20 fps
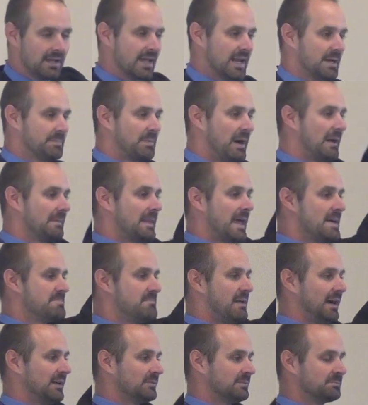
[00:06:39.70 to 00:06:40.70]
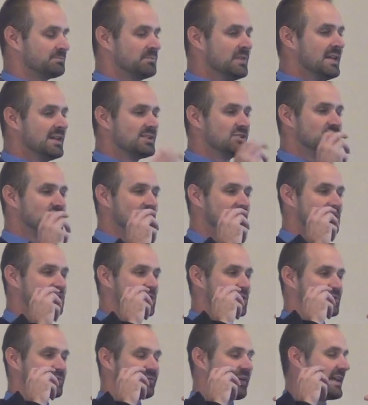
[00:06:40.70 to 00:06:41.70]
And up on that mountain,
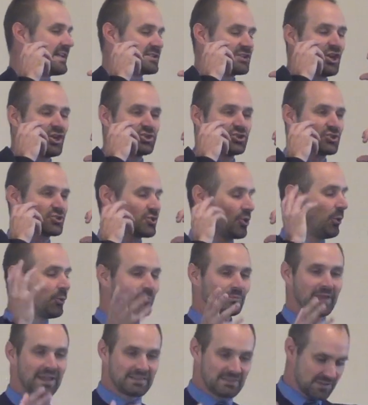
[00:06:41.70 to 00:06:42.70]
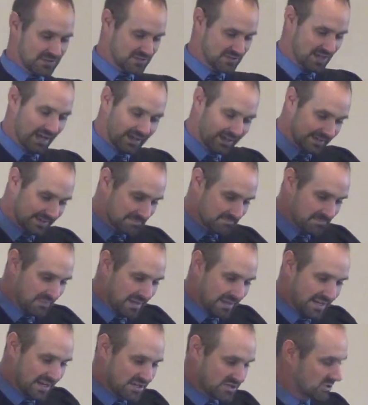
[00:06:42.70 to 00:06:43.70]
Jesus' face shone like the sun
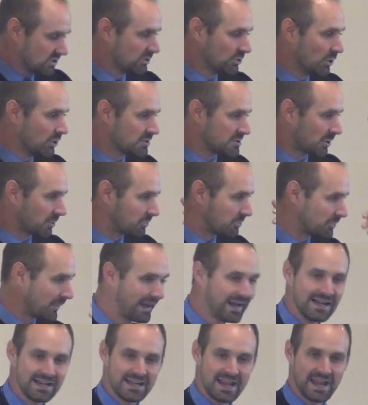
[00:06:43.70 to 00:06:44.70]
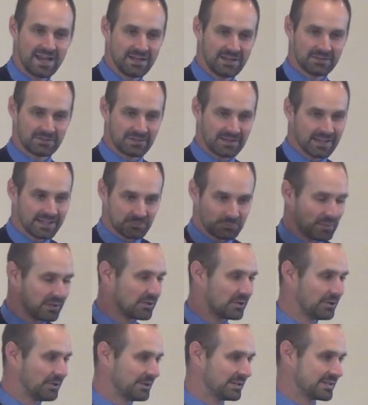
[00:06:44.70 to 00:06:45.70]
and his clothes were radiating light. We
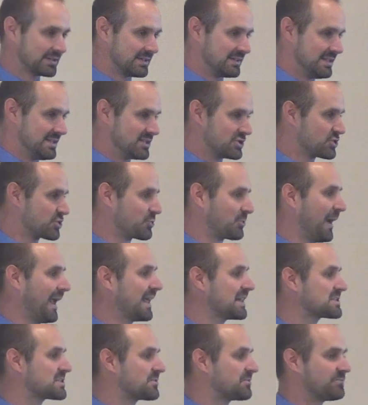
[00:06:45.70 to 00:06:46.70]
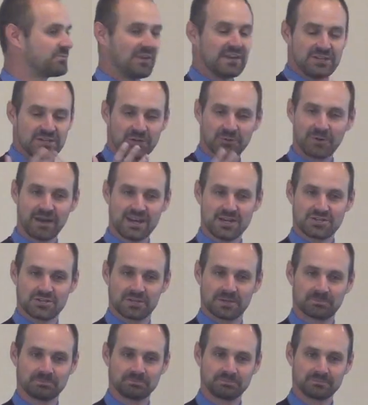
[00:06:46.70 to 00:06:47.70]
call it his
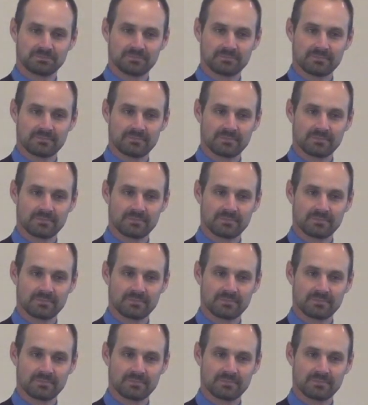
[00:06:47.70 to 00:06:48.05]
transfiguration.